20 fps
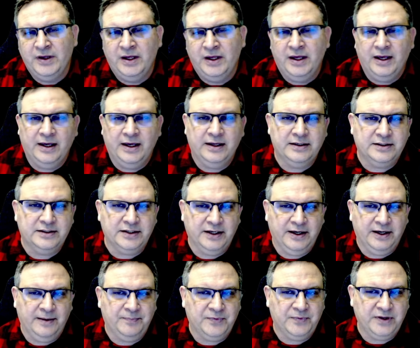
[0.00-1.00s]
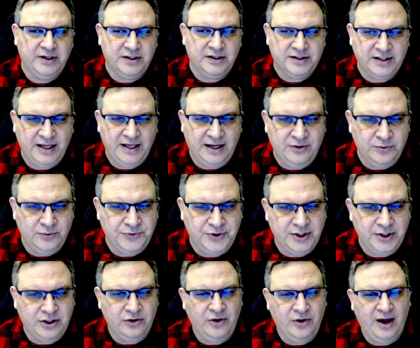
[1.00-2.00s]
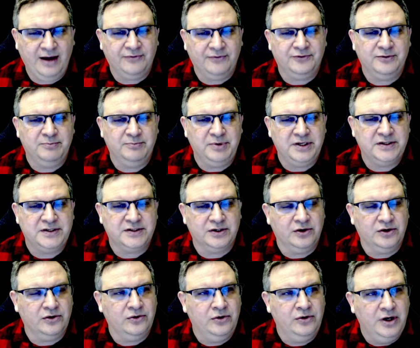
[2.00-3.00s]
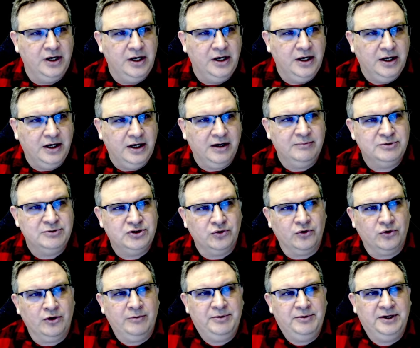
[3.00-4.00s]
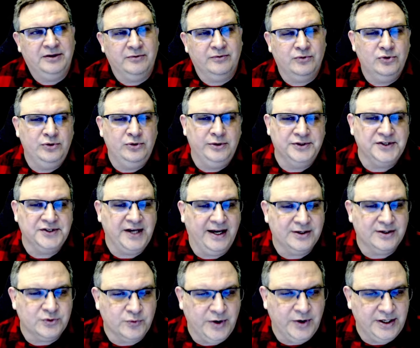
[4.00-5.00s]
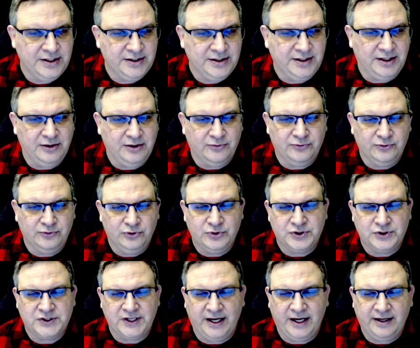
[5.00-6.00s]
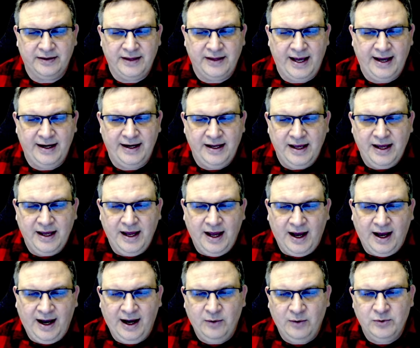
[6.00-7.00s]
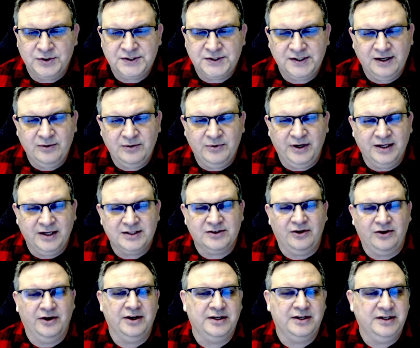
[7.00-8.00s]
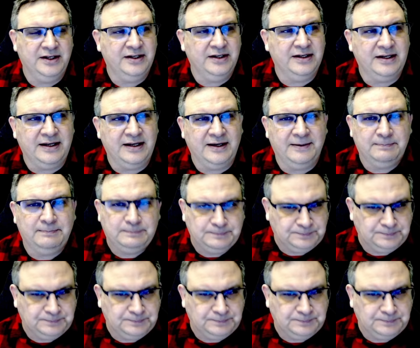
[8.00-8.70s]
And I don't think you have to be so absorbed in the rules as written that you lose sight of that. I will say when I started D&D